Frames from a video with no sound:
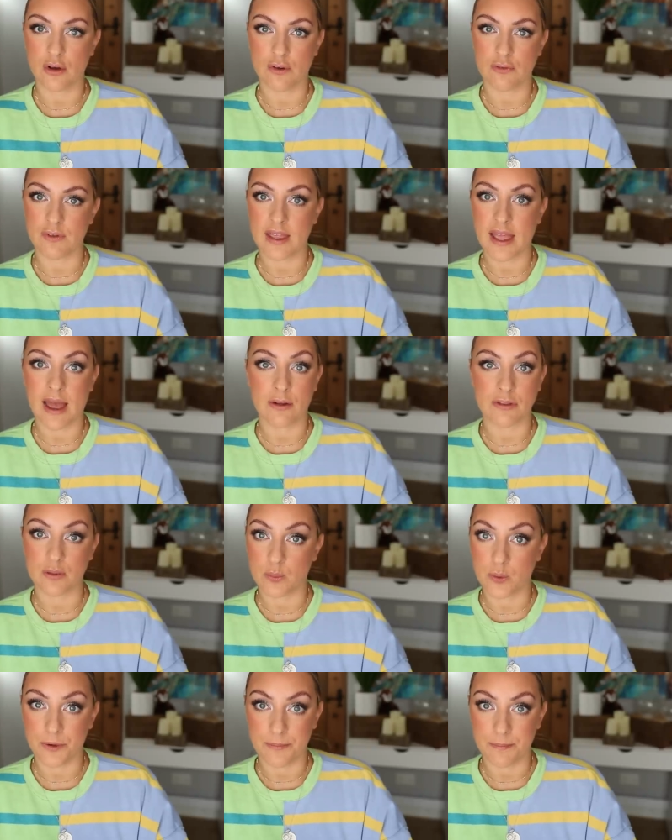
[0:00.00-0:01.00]
coffee out
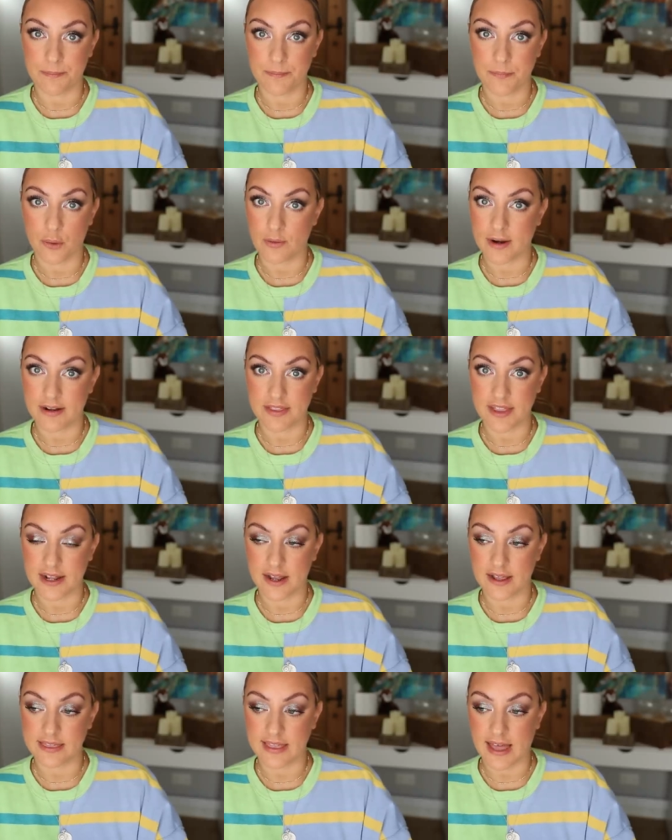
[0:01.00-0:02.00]
the womb or anything
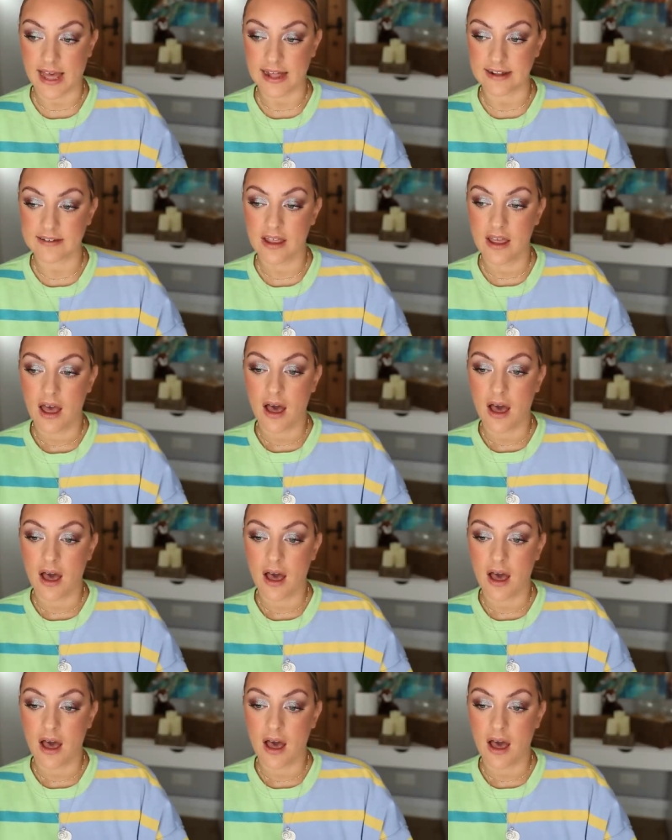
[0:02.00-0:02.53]
like that.